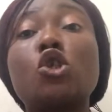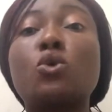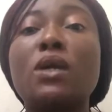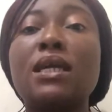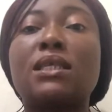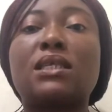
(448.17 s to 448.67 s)
to
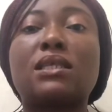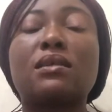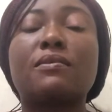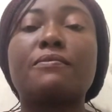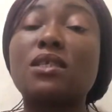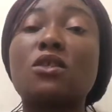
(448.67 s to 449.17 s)
it.
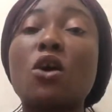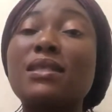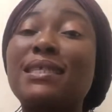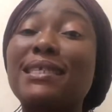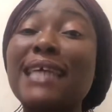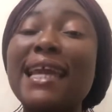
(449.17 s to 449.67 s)
Don't
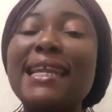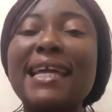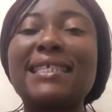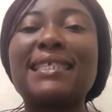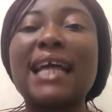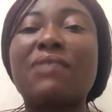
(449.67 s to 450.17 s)

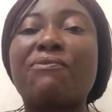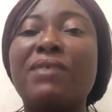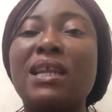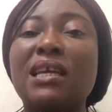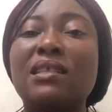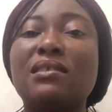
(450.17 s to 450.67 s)
silence that
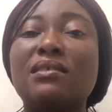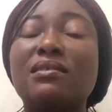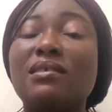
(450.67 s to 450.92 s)
feeling.